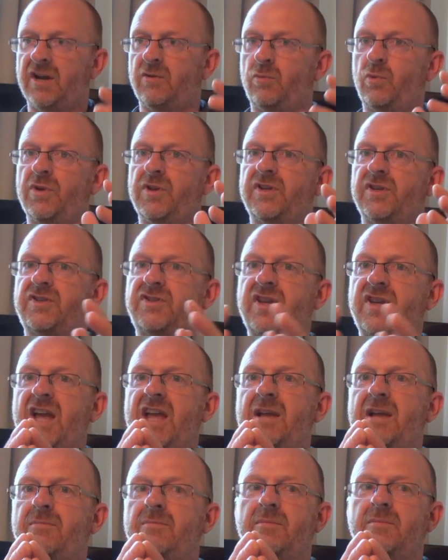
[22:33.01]
We're the
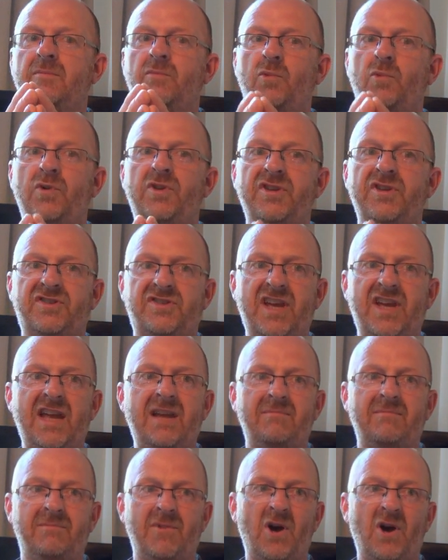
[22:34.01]
same, we're the
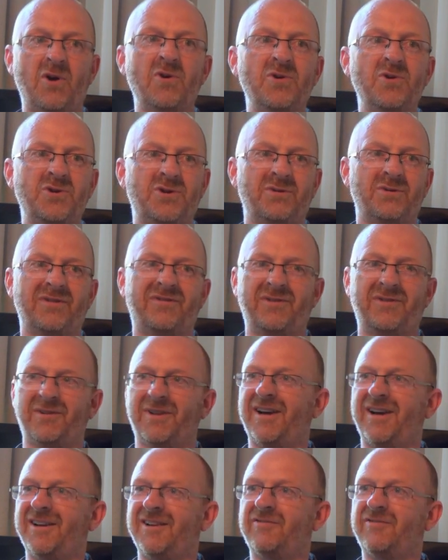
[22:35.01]
same odour, if you
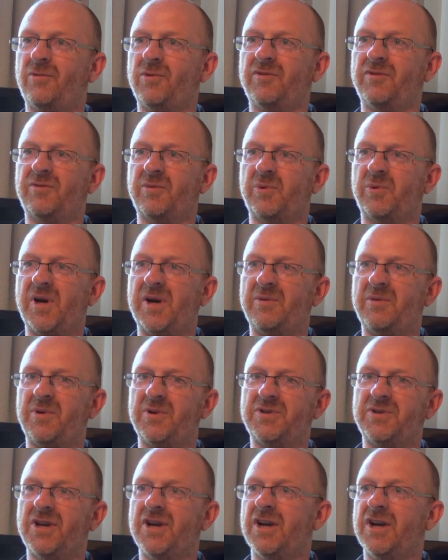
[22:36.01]
like, for want of a
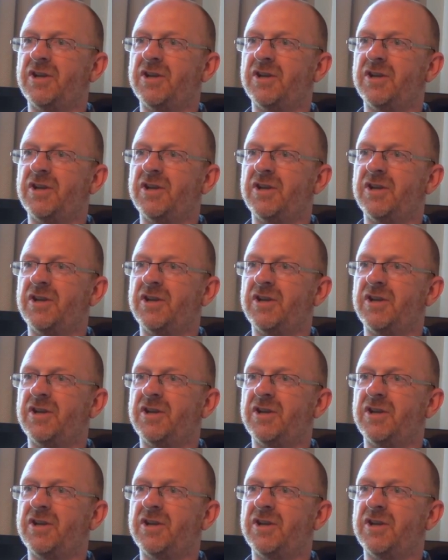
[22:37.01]
word,